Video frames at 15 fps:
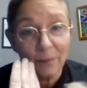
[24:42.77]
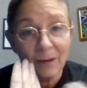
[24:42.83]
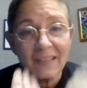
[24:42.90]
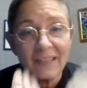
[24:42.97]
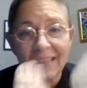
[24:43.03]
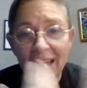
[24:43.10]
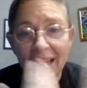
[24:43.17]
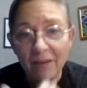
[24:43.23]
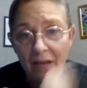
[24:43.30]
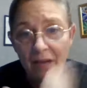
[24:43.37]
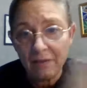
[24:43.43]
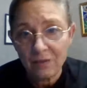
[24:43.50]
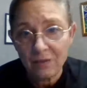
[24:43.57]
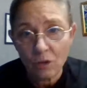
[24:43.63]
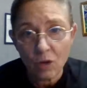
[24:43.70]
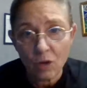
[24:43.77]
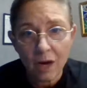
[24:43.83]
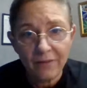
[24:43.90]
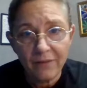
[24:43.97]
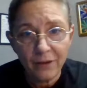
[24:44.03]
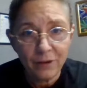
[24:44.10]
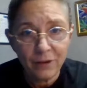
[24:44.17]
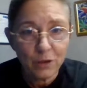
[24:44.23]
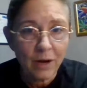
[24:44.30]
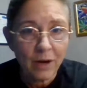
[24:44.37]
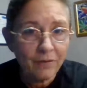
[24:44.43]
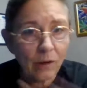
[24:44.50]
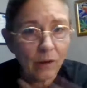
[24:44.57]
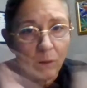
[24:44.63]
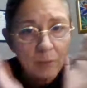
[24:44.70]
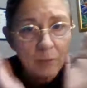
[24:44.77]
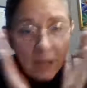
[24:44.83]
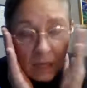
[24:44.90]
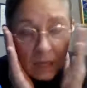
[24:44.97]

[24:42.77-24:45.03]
because I have to drive there and drive home.